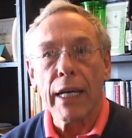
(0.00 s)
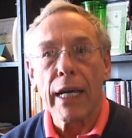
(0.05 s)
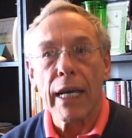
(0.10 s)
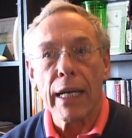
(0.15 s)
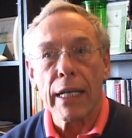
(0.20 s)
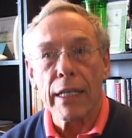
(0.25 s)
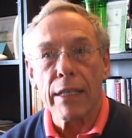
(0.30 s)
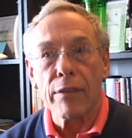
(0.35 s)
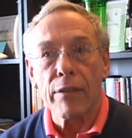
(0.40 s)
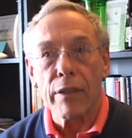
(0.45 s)

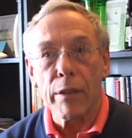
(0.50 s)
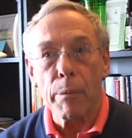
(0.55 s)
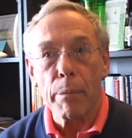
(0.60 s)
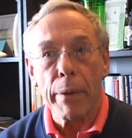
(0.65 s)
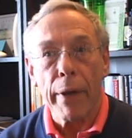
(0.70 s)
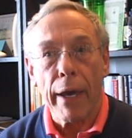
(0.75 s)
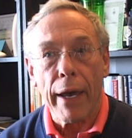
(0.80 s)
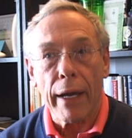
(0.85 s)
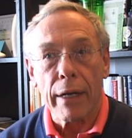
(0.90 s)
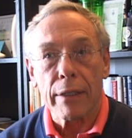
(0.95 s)
and its
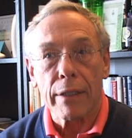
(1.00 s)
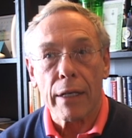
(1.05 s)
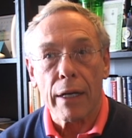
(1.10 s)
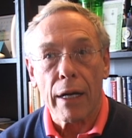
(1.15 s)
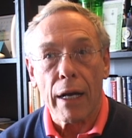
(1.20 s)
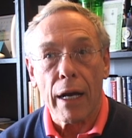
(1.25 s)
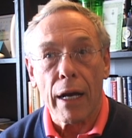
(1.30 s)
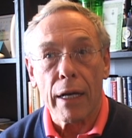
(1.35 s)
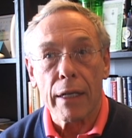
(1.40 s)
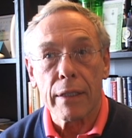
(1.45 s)
impact
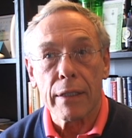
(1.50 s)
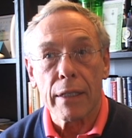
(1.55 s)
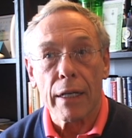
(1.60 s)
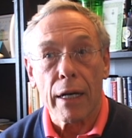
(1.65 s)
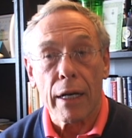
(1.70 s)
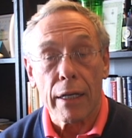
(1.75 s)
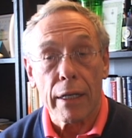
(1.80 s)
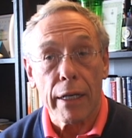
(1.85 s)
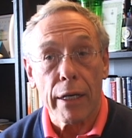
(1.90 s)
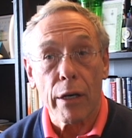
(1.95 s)

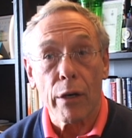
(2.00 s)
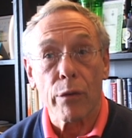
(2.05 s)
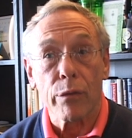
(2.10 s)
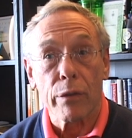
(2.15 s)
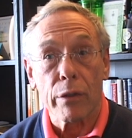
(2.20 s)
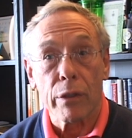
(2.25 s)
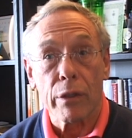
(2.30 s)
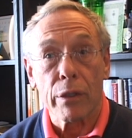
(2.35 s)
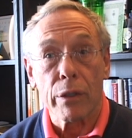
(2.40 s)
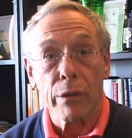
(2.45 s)
on
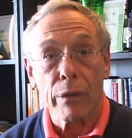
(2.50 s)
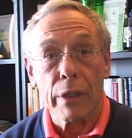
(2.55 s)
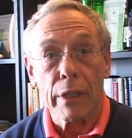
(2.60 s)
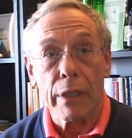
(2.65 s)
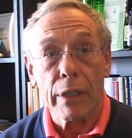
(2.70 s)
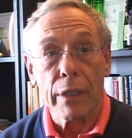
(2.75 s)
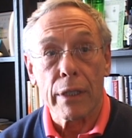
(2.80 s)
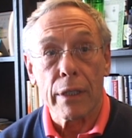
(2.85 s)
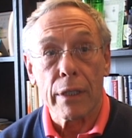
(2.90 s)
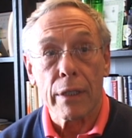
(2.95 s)
health,
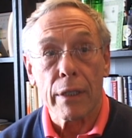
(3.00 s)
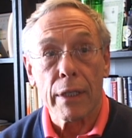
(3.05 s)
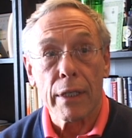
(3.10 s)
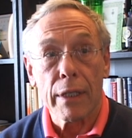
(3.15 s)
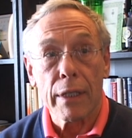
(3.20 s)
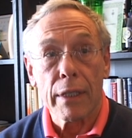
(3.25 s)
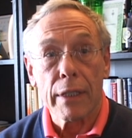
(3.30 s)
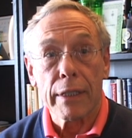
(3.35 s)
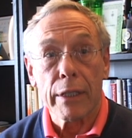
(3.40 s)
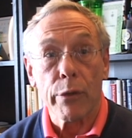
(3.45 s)
including not
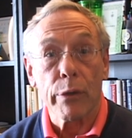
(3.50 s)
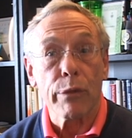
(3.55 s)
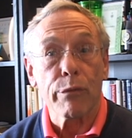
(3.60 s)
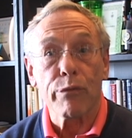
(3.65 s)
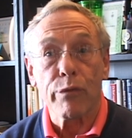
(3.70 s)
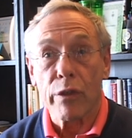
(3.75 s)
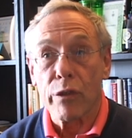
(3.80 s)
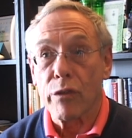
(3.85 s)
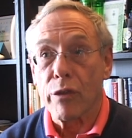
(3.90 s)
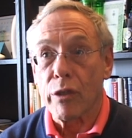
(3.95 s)
only
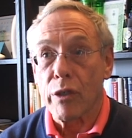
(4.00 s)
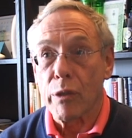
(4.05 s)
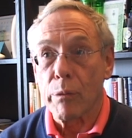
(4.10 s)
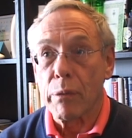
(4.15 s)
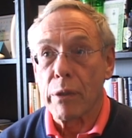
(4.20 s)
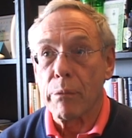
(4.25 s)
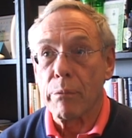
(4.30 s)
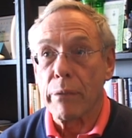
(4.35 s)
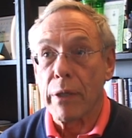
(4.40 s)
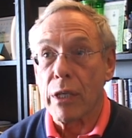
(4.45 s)
physical
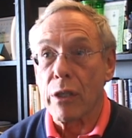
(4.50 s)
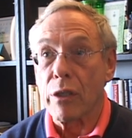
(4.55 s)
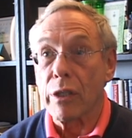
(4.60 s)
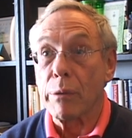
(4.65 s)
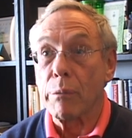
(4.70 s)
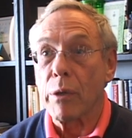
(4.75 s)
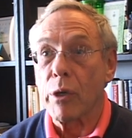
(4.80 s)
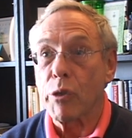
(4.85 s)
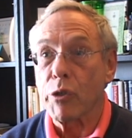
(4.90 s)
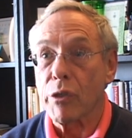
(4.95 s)
but mental,
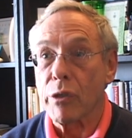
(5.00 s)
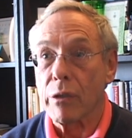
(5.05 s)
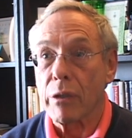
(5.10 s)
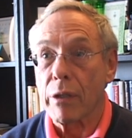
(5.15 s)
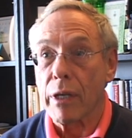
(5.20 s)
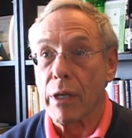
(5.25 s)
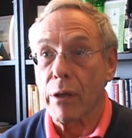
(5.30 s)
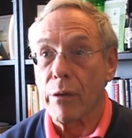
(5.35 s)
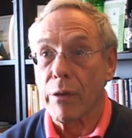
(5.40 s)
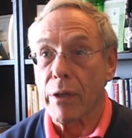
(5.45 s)

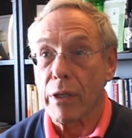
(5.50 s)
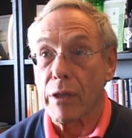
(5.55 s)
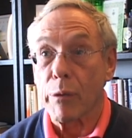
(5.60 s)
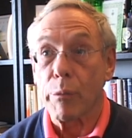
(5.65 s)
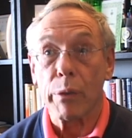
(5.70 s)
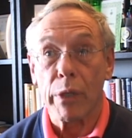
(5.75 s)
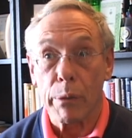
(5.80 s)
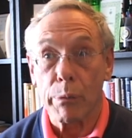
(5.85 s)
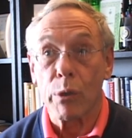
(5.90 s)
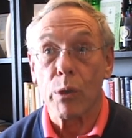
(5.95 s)
emotional health on the
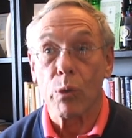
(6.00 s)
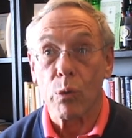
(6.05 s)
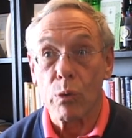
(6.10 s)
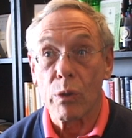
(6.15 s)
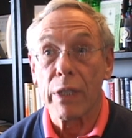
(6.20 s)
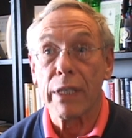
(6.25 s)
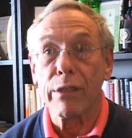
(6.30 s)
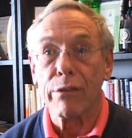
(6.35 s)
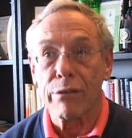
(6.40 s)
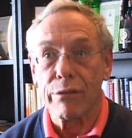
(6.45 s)
people who
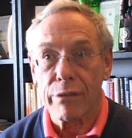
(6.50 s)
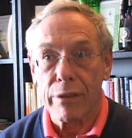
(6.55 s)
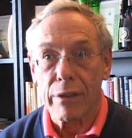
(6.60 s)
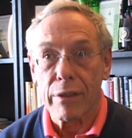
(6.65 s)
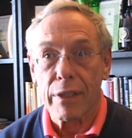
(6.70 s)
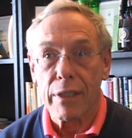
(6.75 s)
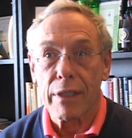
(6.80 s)
live